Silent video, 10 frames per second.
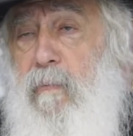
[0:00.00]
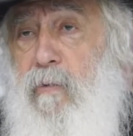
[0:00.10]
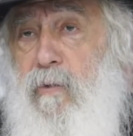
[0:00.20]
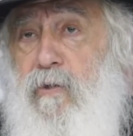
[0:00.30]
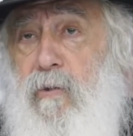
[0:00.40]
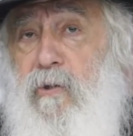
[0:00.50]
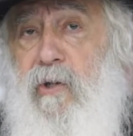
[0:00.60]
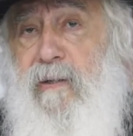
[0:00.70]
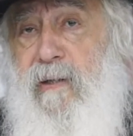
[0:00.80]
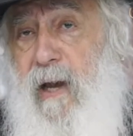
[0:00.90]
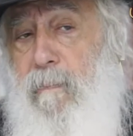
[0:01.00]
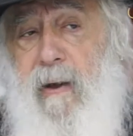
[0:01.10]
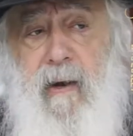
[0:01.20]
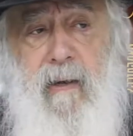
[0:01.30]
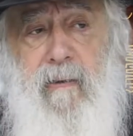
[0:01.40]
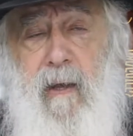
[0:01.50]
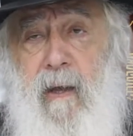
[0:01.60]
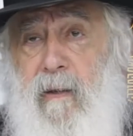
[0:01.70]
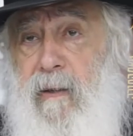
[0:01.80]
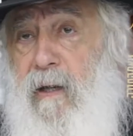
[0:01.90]
the soldiers are married.
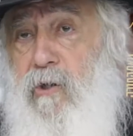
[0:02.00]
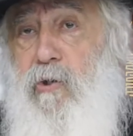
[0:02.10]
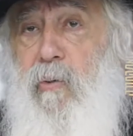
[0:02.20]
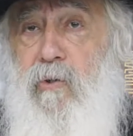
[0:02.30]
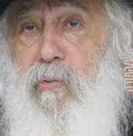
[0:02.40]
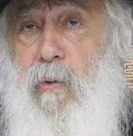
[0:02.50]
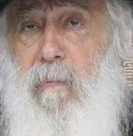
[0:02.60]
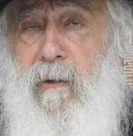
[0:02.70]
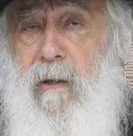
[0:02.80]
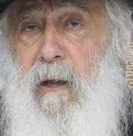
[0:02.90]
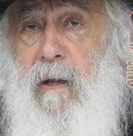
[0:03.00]
There is Jewish woman.